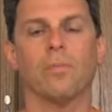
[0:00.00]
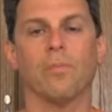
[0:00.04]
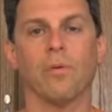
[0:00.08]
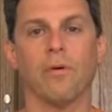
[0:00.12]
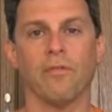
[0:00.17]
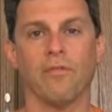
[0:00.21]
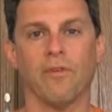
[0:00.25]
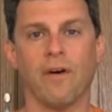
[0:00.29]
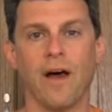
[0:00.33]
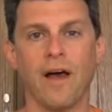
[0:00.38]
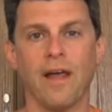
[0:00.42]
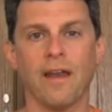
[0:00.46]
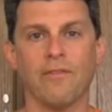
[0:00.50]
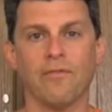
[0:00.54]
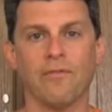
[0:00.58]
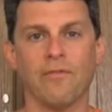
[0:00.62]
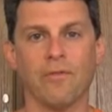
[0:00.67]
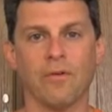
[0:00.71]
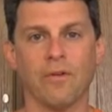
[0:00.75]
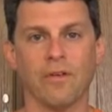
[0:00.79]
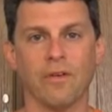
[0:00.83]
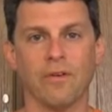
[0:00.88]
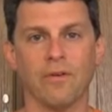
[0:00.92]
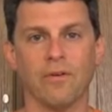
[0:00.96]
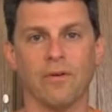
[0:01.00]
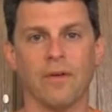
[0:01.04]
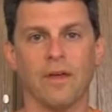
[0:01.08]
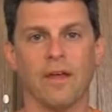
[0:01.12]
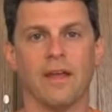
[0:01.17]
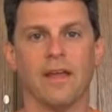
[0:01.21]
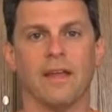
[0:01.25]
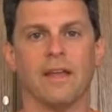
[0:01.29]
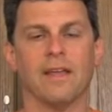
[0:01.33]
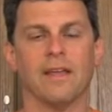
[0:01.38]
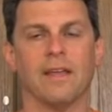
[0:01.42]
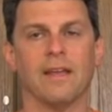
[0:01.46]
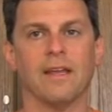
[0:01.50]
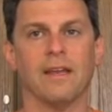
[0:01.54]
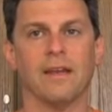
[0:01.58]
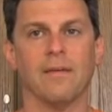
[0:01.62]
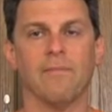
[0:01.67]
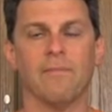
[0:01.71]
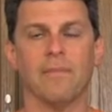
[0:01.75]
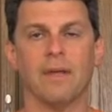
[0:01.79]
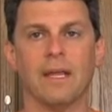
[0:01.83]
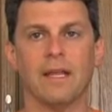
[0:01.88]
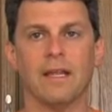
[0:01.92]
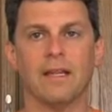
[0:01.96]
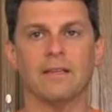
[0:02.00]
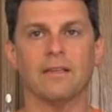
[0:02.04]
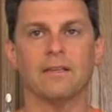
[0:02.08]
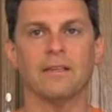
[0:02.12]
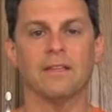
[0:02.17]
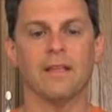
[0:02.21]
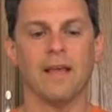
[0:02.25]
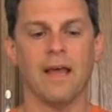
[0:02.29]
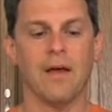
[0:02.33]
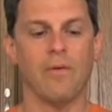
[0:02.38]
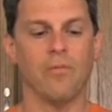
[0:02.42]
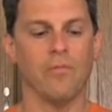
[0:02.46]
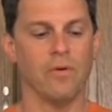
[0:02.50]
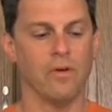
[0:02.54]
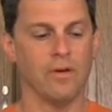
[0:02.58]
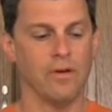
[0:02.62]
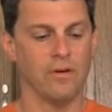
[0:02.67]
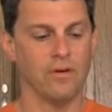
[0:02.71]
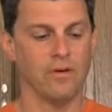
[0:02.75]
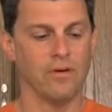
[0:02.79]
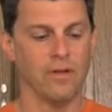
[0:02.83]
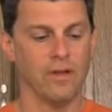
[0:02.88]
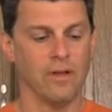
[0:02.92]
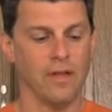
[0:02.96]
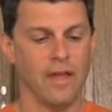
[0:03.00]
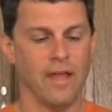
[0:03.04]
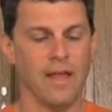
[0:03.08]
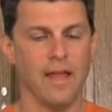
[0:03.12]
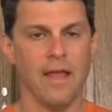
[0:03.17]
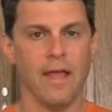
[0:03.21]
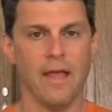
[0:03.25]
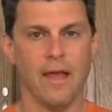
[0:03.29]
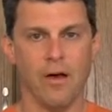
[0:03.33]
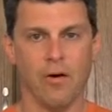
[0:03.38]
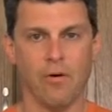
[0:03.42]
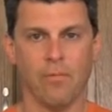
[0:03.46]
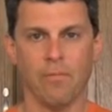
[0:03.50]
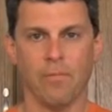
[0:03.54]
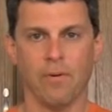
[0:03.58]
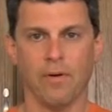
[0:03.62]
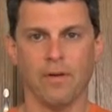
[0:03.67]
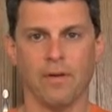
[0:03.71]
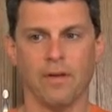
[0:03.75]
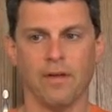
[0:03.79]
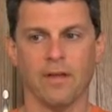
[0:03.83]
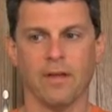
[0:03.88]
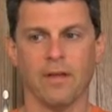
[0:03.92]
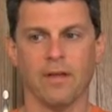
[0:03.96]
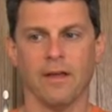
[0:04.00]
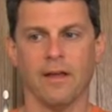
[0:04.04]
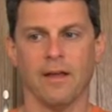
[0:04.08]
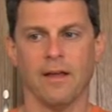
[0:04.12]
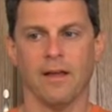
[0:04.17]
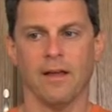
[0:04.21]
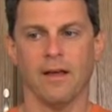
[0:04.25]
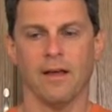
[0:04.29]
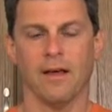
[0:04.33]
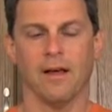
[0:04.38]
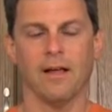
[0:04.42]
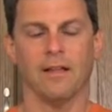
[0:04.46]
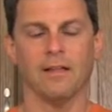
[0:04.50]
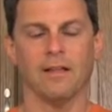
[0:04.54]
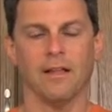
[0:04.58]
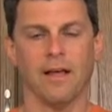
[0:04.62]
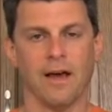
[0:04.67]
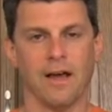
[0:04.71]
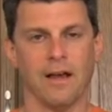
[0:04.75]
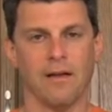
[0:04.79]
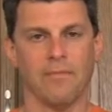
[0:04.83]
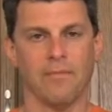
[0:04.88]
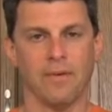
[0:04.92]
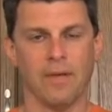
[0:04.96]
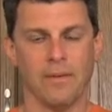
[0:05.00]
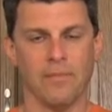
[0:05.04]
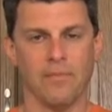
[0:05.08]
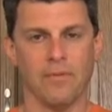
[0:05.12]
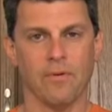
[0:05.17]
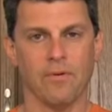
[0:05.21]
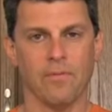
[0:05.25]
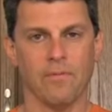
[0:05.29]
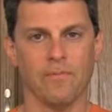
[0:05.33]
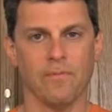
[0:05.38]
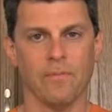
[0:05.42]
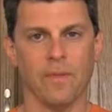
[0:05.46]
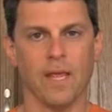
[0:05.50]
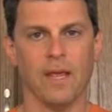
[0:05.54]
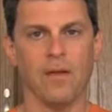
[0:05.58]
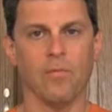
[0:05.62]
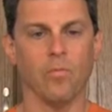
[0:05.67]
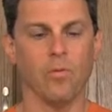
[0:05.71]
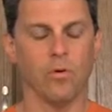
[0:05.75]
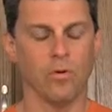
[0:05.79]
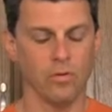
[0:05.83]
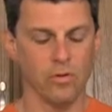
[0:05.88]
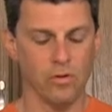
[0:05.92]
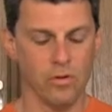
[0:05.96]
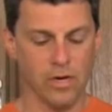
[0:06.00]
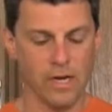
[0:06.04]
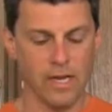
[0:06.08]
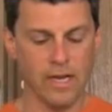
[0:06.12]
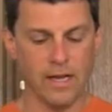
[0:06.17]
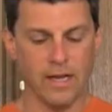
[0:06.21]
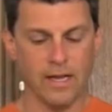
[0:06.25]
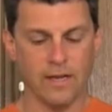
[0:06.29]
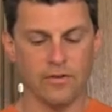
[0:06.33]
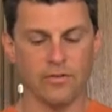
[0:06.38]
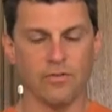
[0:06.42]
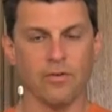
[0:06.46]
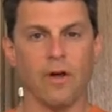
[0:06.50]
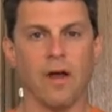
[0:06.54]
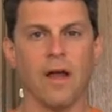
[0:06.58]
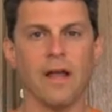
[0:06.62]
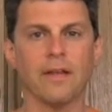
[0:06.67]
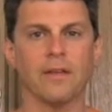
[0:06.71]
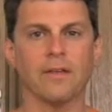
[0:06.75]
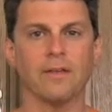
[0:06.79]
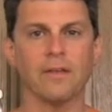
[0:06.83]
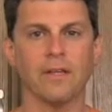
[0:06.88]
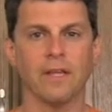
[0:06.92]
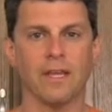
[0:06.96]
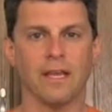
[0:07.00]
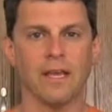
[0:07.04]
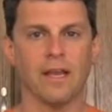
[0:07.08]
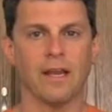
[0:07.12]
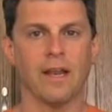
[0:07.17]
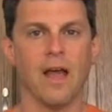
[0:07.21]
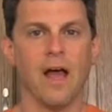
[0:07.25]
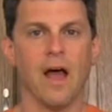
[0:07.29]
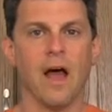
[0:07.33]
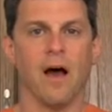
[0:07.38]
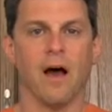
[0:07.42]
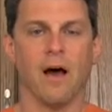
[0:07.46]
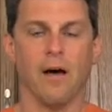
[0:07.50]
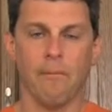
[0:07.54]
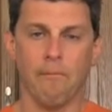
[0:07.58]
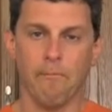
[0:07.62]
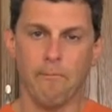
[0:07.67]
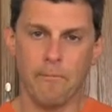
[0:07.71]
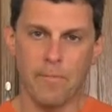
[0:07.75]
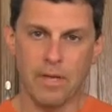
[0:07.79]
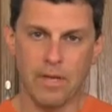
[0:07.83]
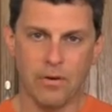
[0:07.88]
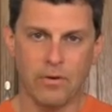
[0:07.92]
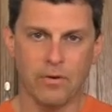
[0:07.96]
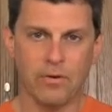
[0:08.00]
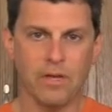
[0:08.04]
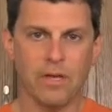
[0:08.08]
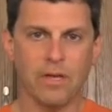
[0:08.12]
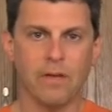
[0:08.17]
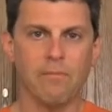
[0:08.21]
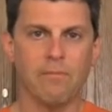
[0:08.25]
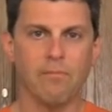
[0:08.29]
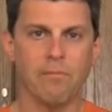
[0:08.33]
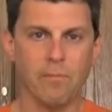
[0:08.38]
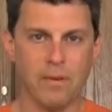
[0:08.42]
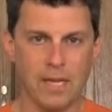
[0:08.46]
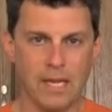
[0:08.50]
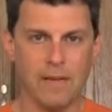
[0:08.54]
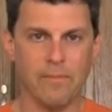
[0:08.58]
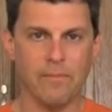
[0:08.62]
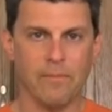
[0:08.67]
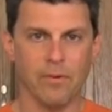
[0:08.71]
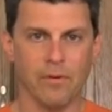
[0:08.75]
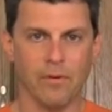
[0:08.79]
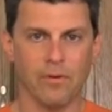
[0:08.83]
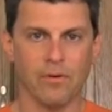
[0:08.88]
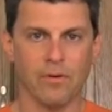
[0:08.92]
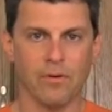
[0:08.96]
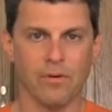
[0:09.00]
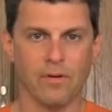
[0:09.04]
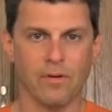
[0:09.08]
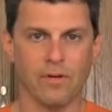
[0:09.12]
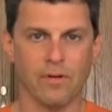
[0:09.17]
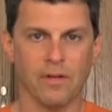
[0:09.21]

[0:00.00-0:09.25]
to provide it for you in a means that will help a lot of people. And we're looking at trying to get 1 million people